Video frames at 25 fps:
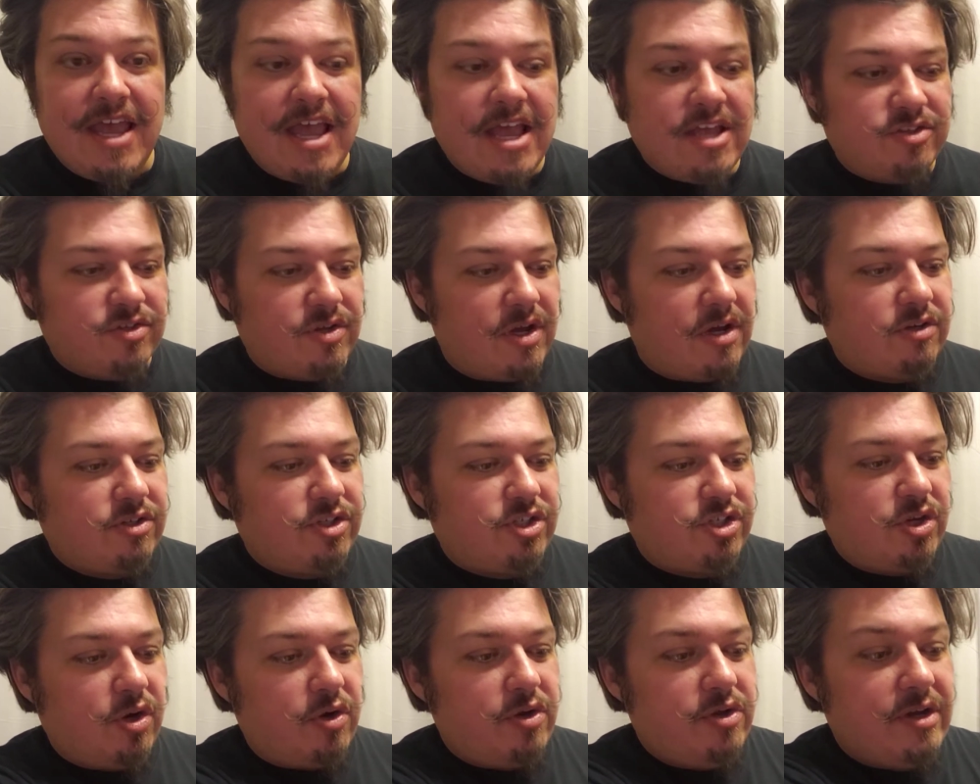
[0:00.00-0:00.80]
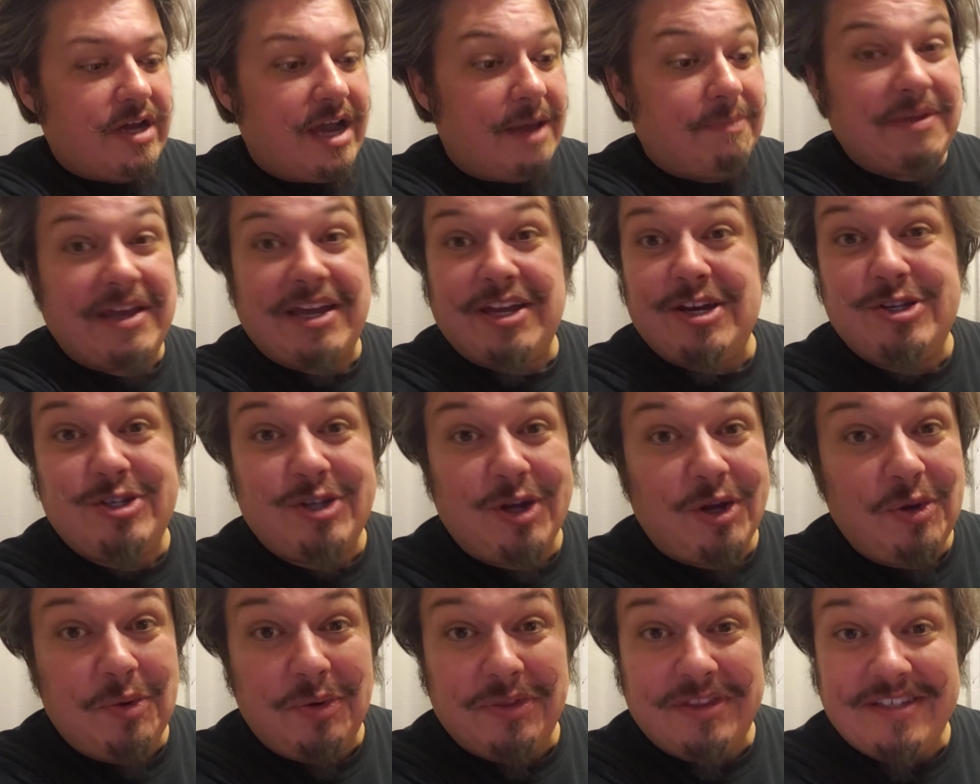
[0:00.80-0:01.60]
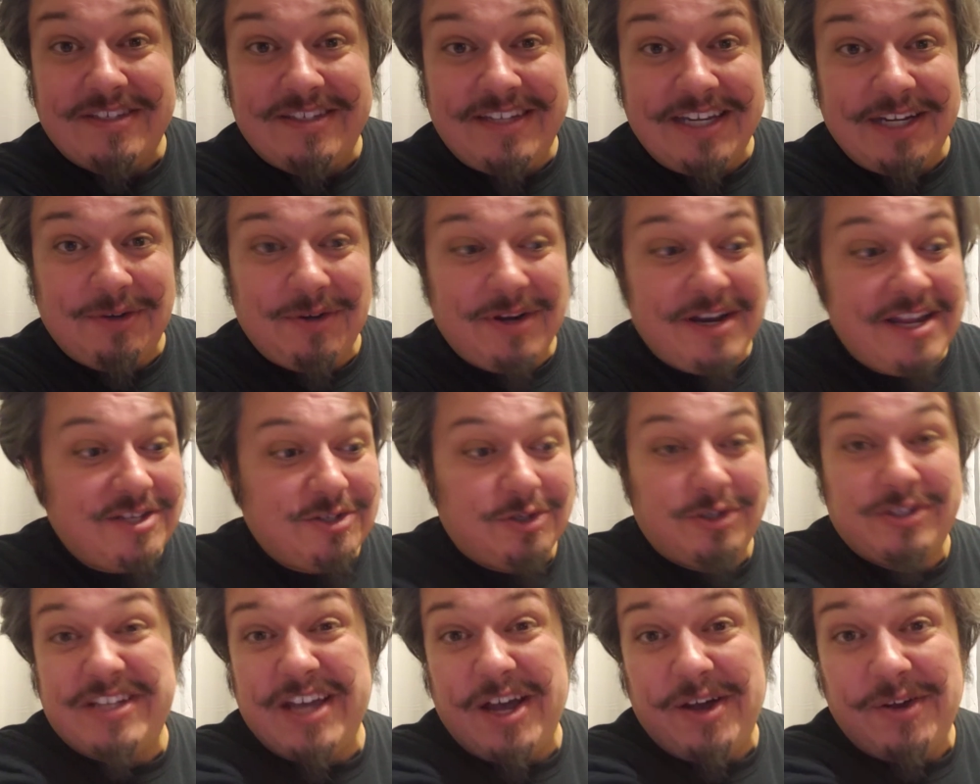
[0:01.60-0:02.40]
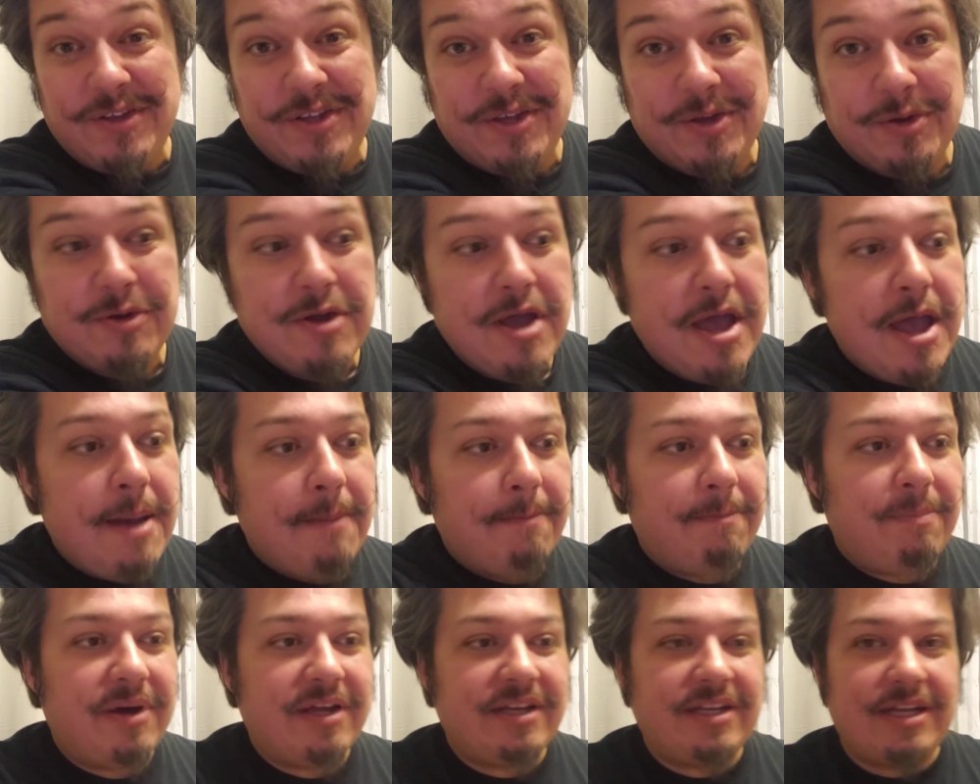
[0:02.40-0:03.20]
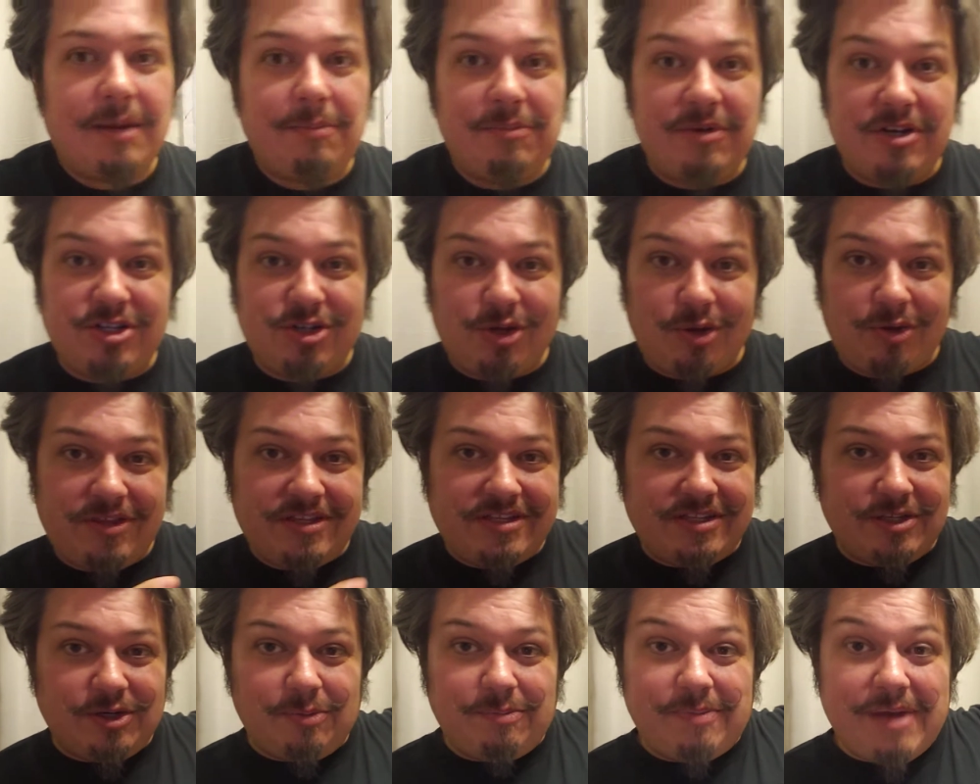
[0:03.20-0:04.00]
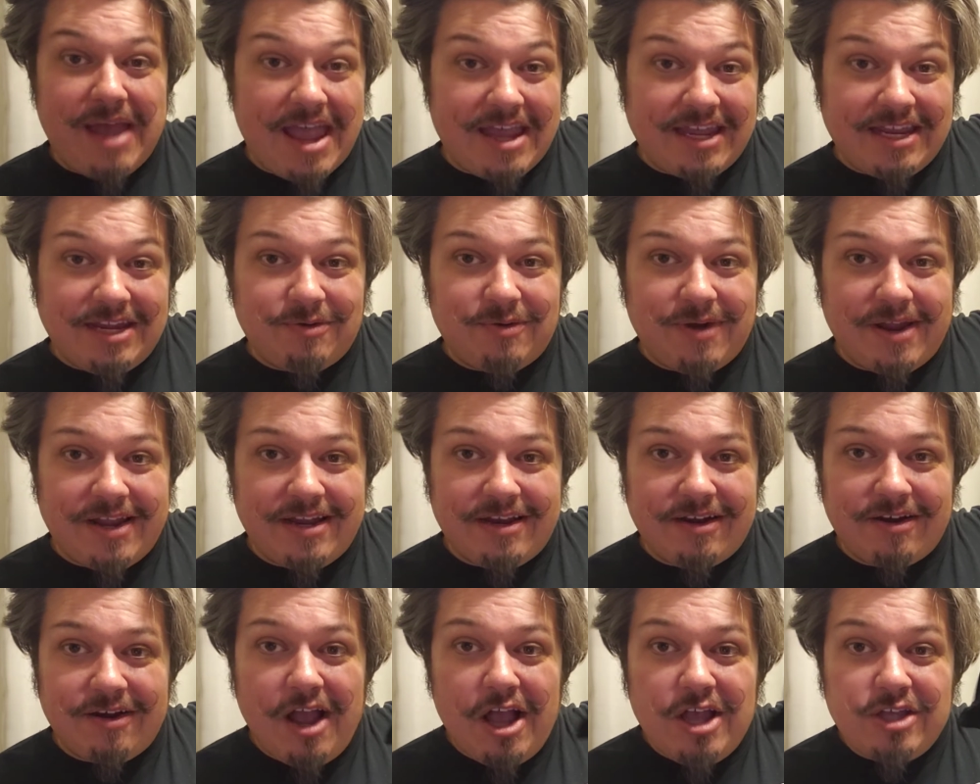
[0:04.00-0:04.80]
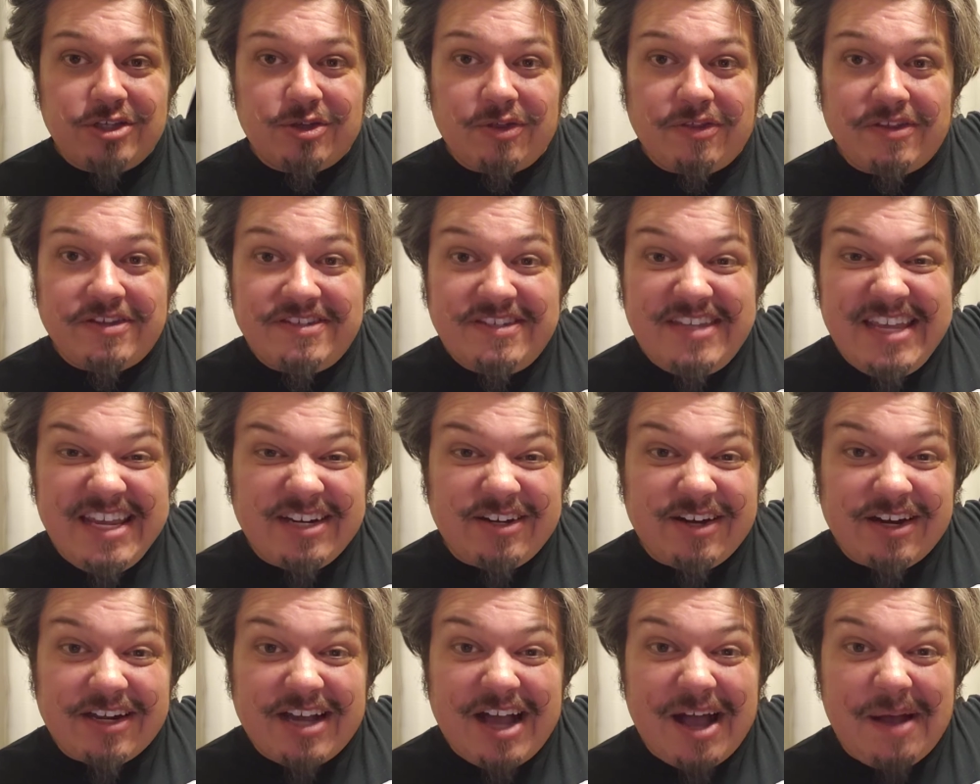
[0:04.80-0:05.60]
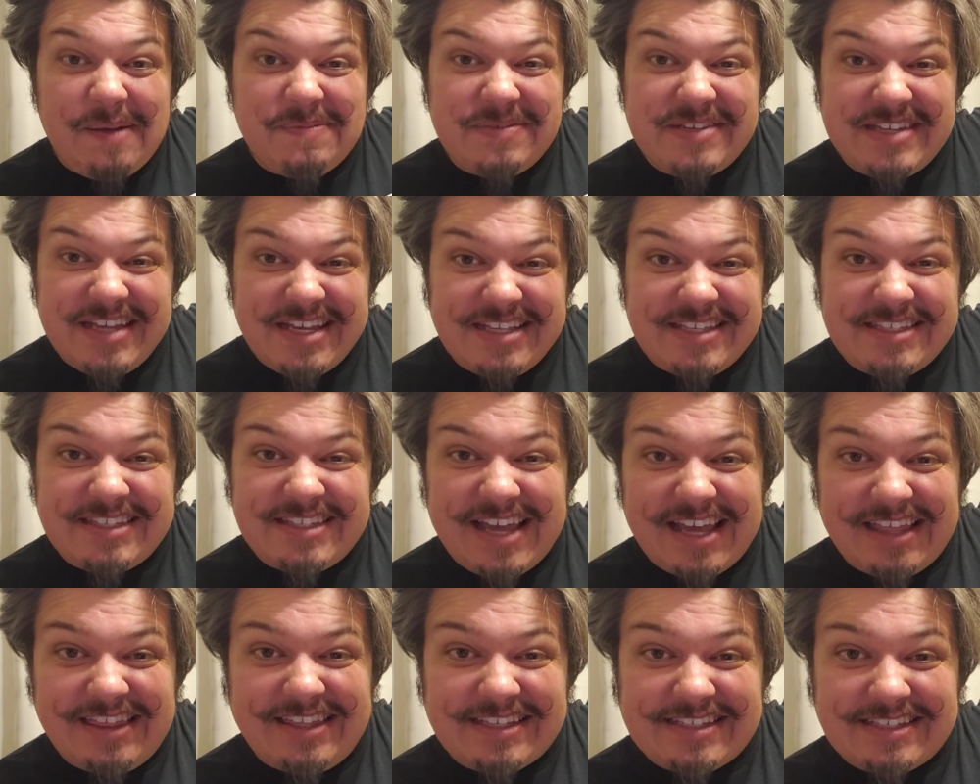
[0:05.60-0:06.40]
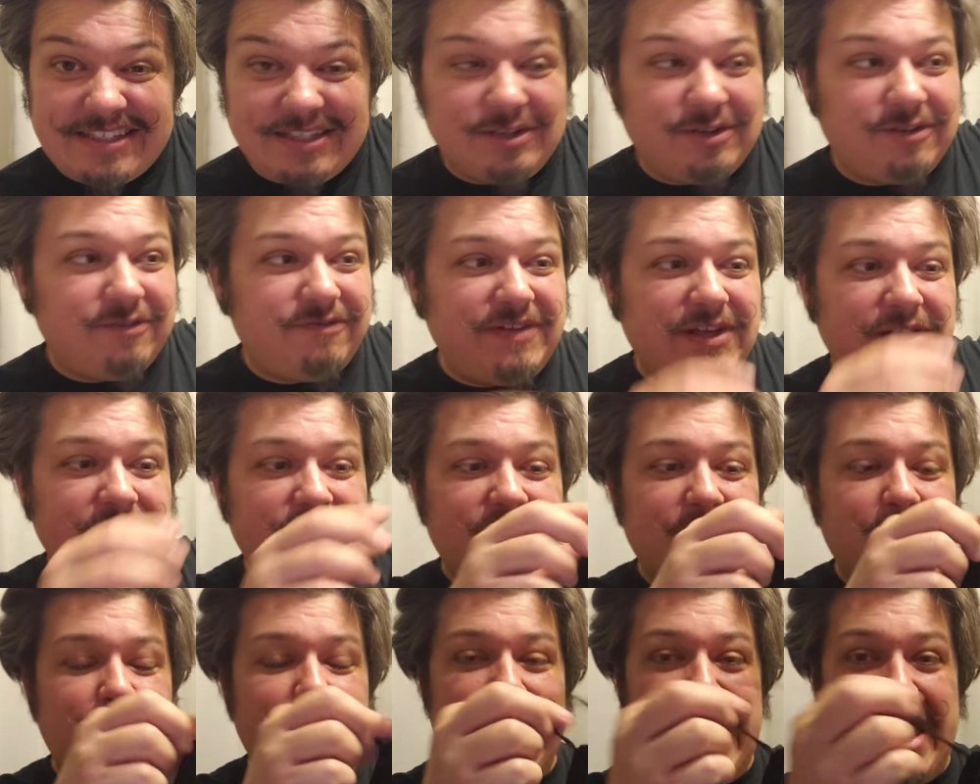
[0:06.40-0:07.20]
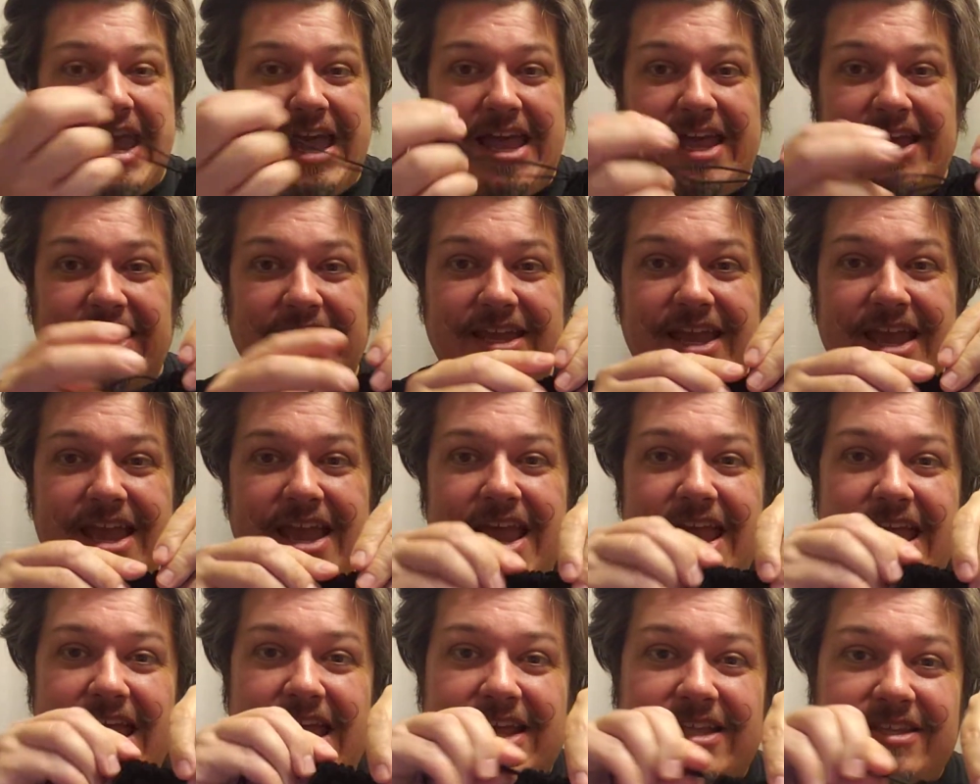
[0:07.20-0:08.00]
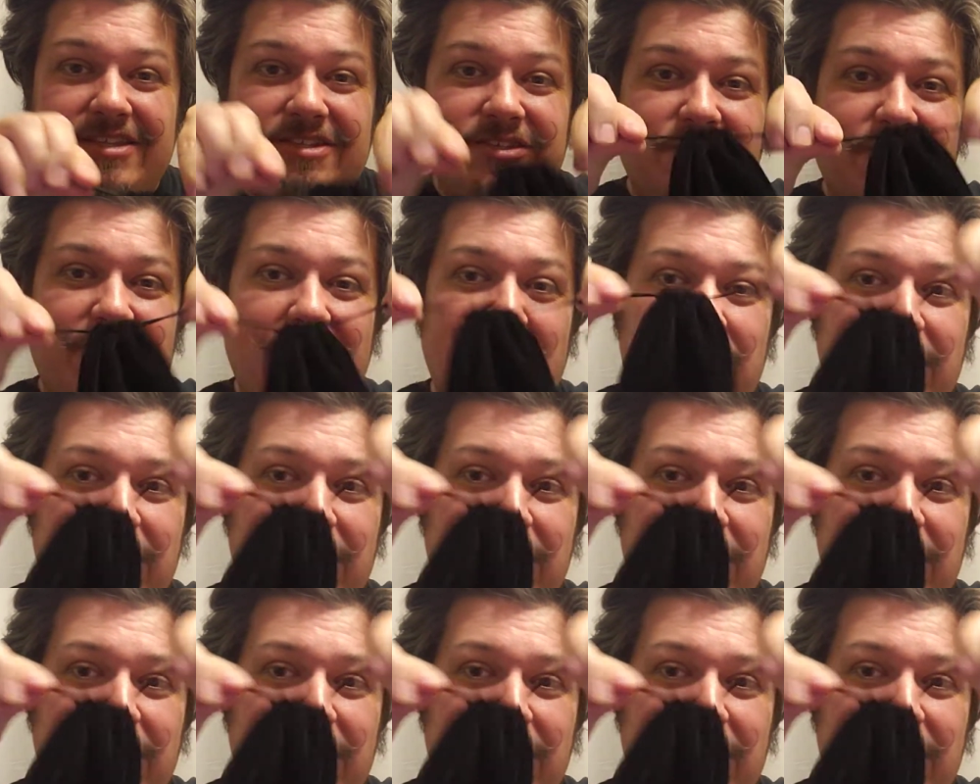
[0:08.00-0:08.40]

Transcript: So I'll show you. I'm not going to show you what the secret is or tell you, but I'm going to show you this little baggie right here. So the secret comes inside this little velvet bag, and so that way